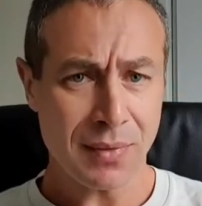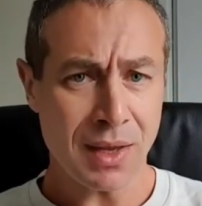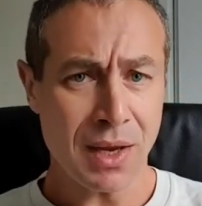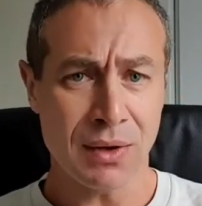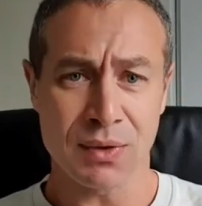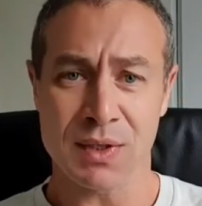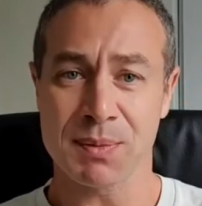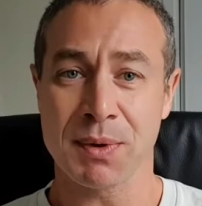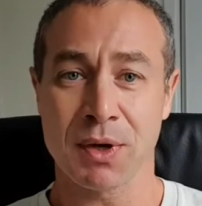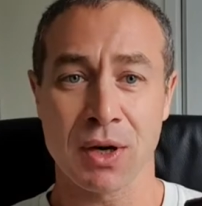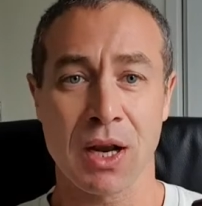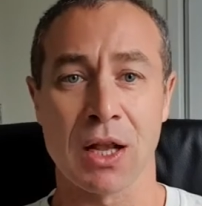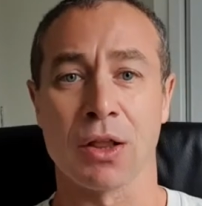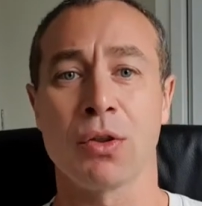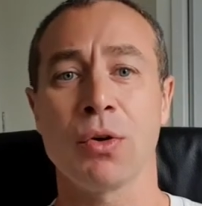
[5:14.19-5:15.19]
and I spent
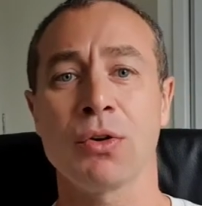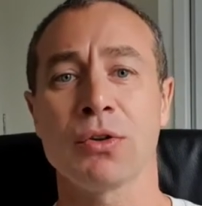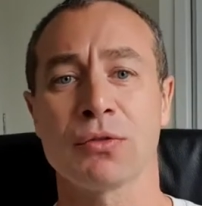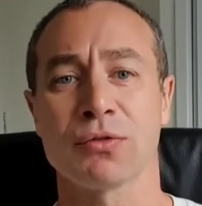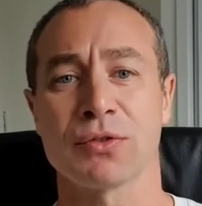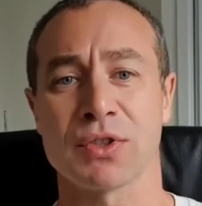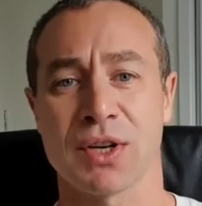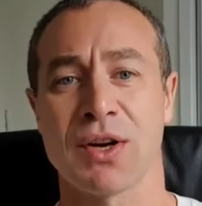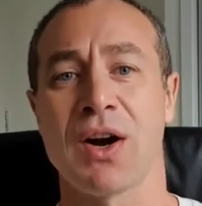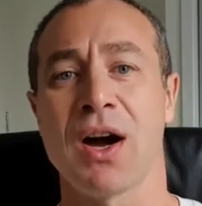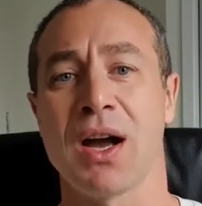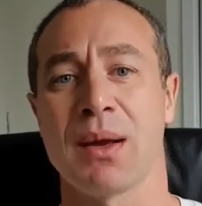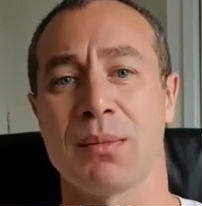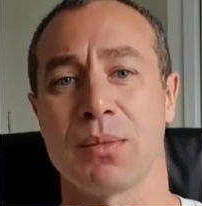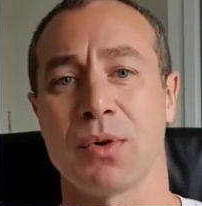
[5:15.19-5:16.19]
a lot of
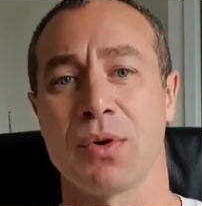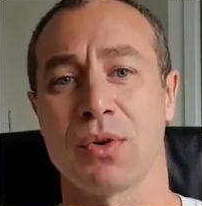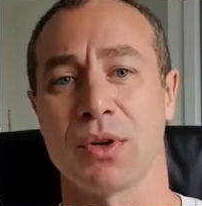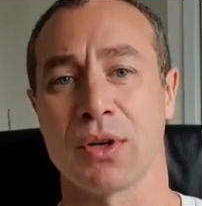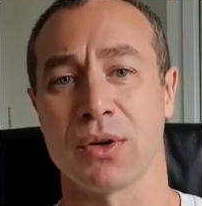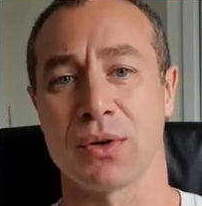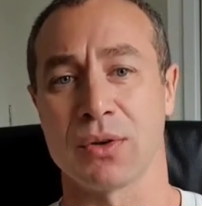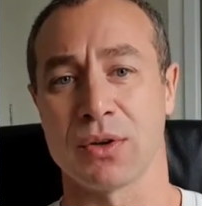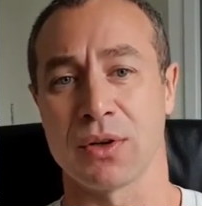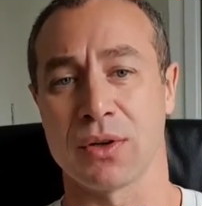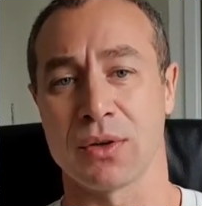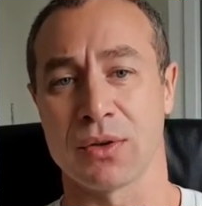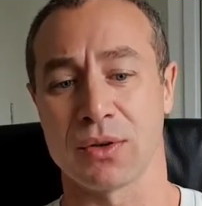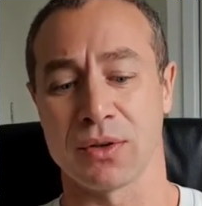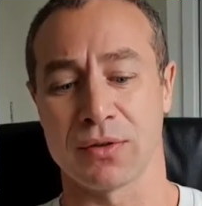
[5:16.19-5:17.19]
time on
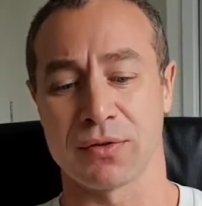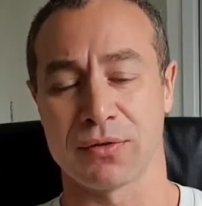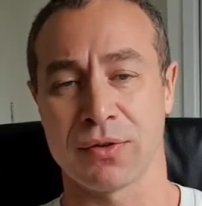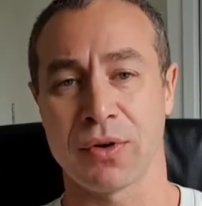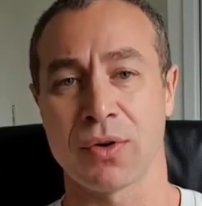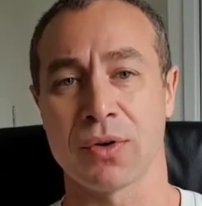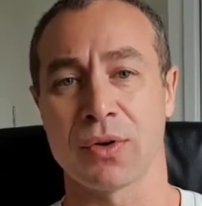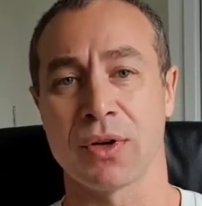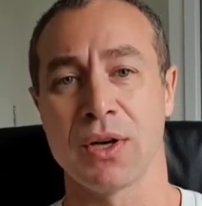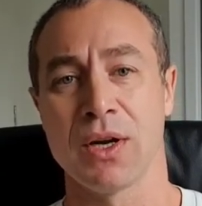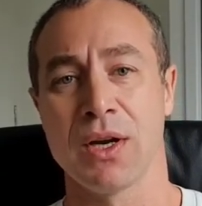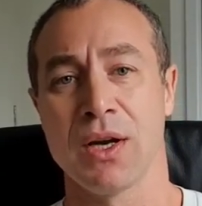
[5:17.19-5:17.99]
the phone.